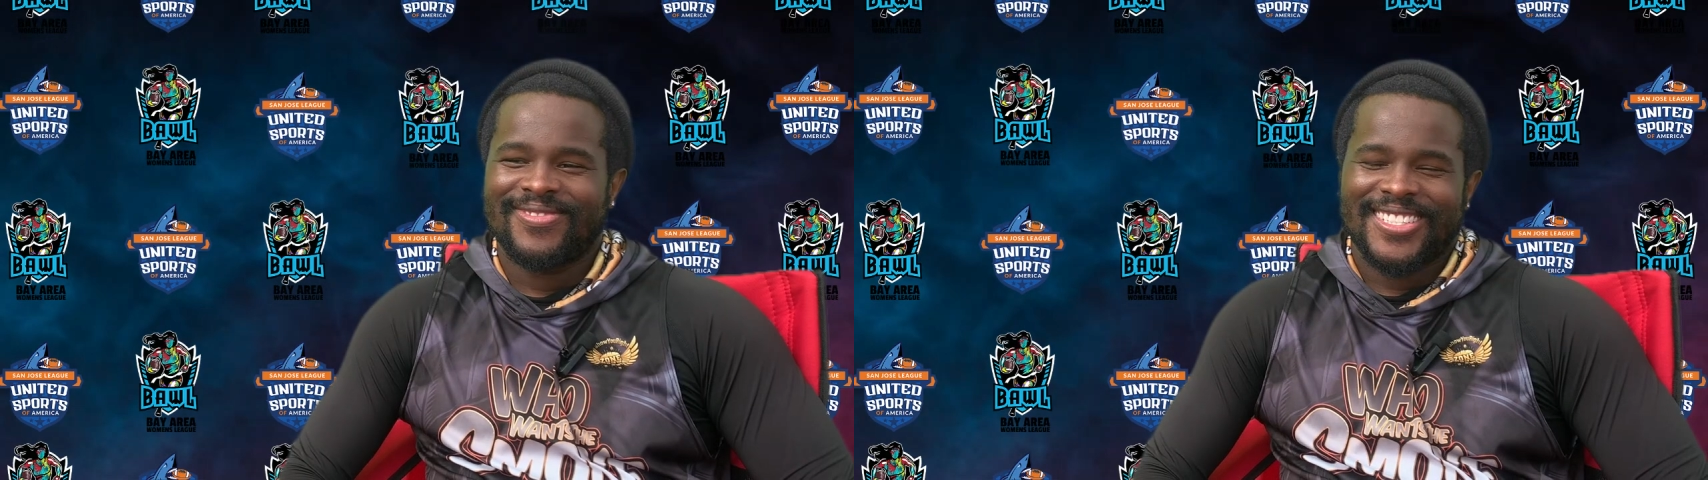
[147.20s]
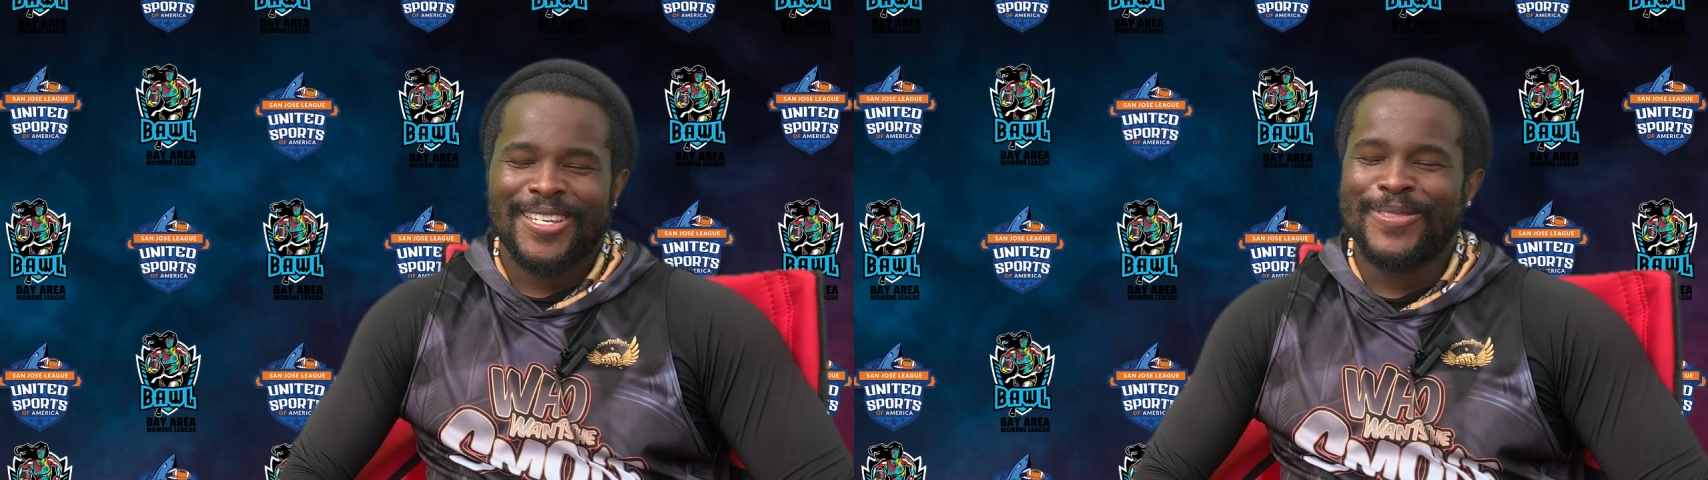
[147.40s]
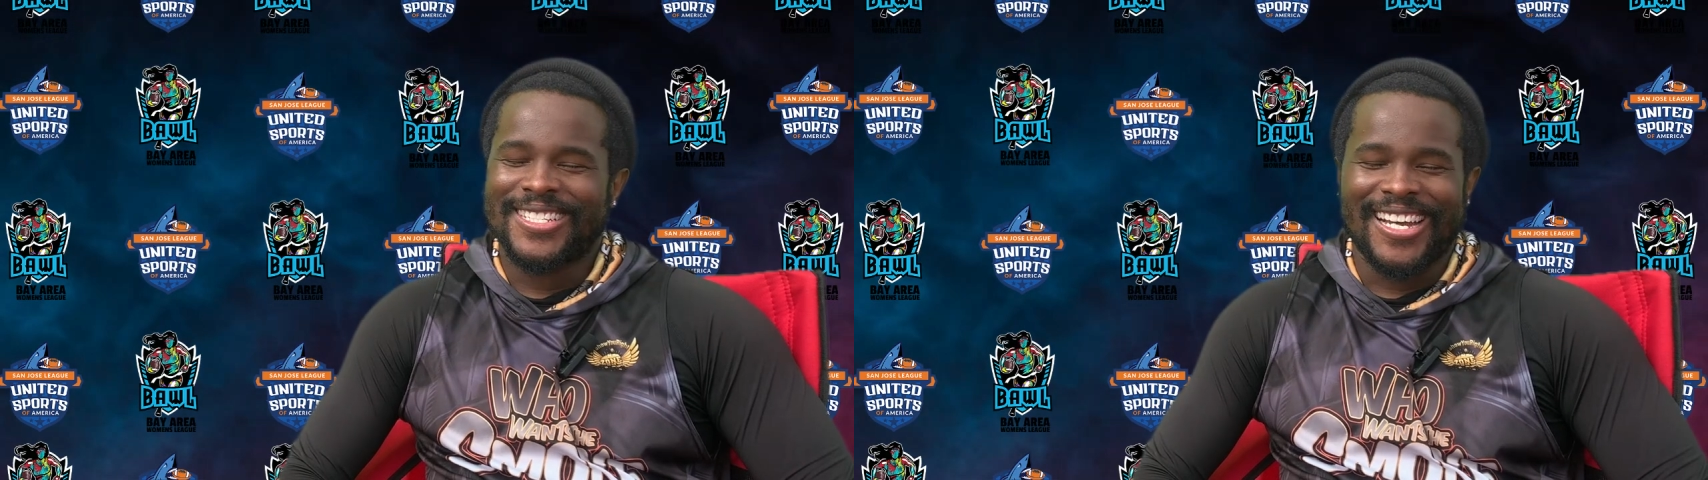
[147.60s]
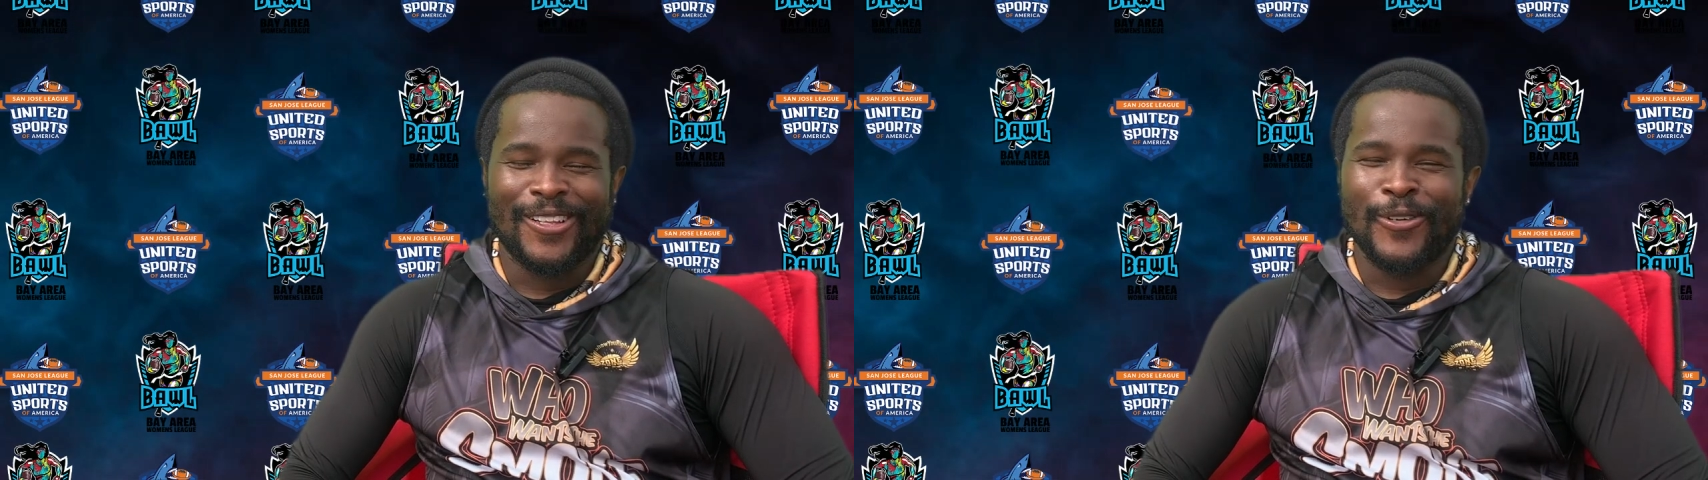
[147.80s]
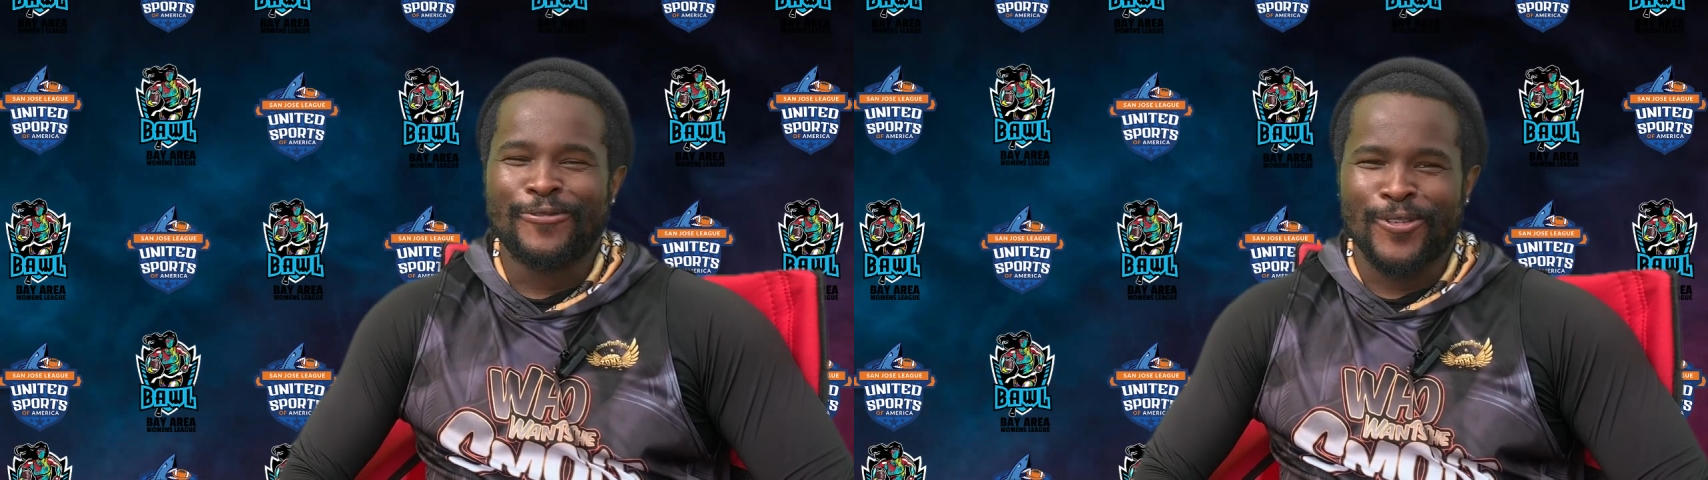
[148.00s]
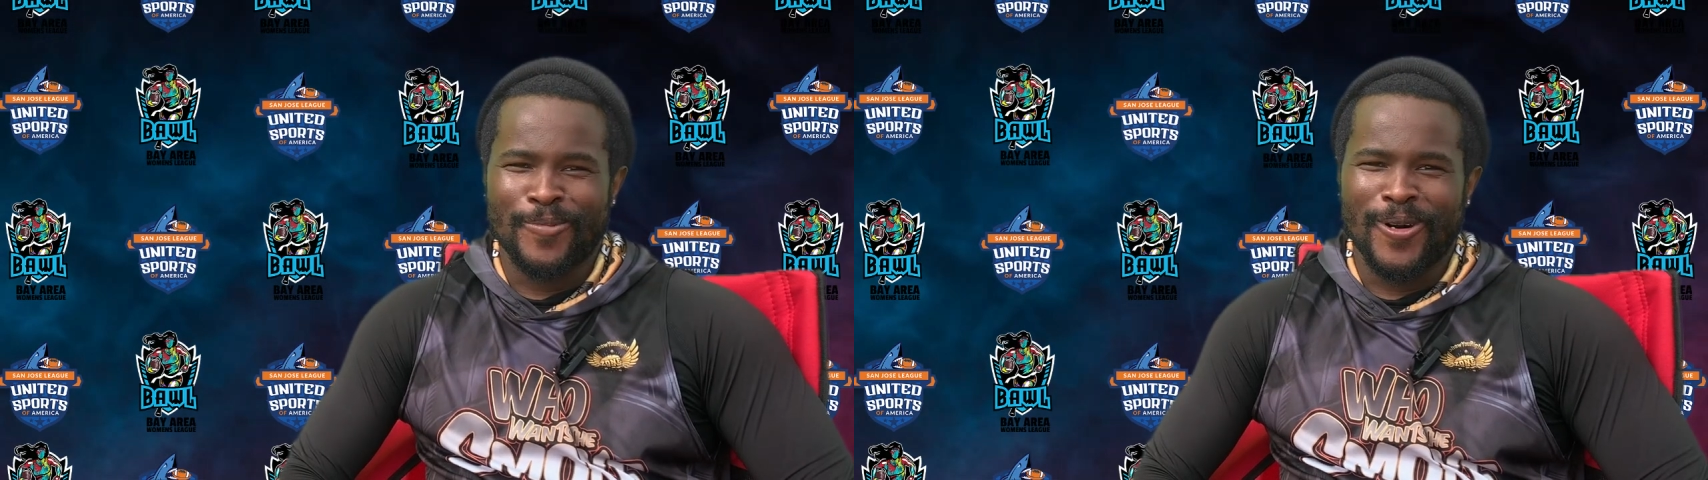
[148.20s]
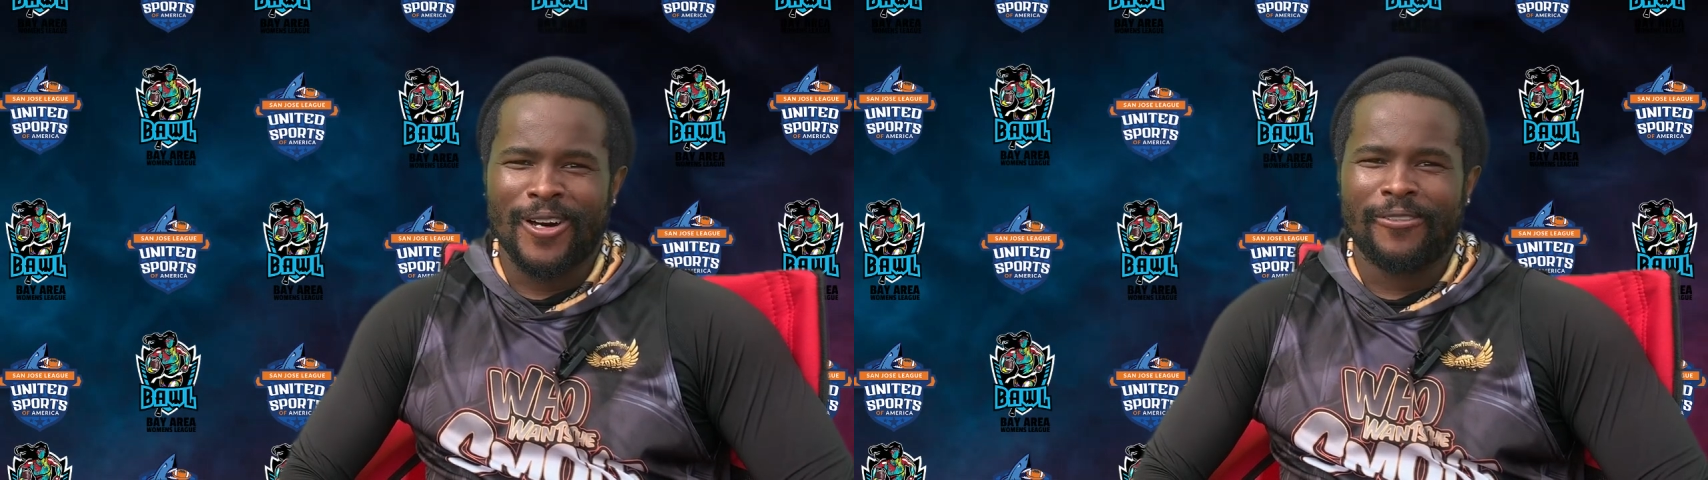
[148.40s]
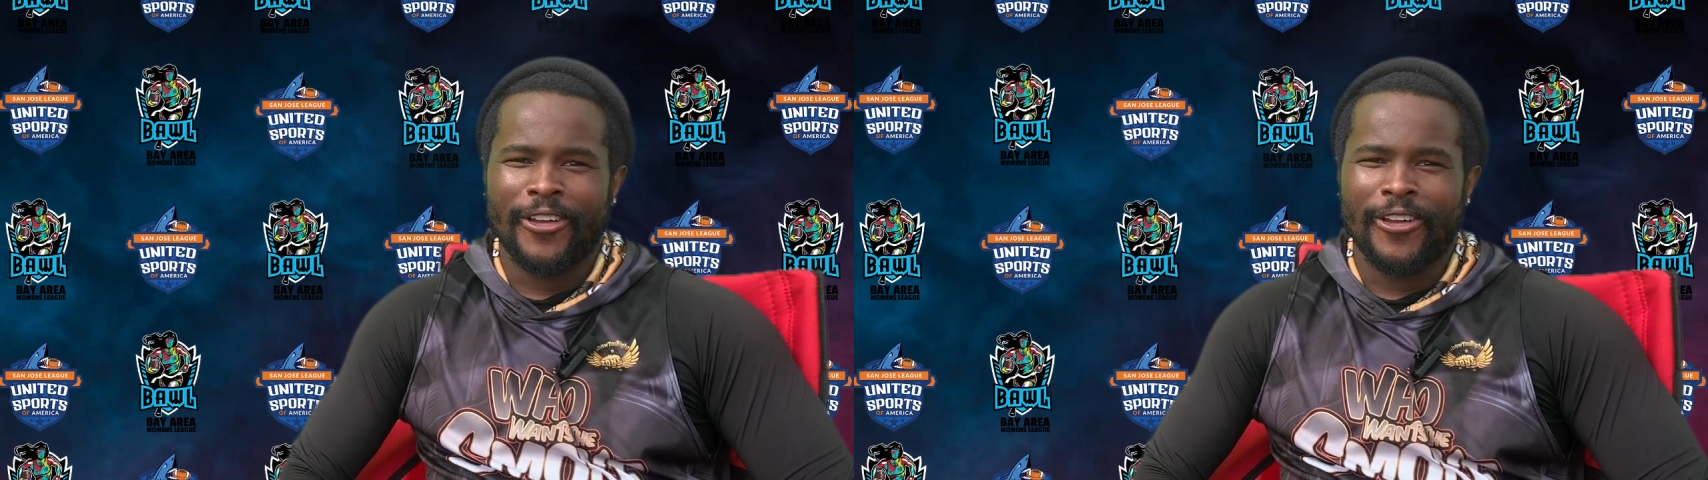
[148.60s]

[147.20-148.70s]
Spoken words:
Just keep it solid with football.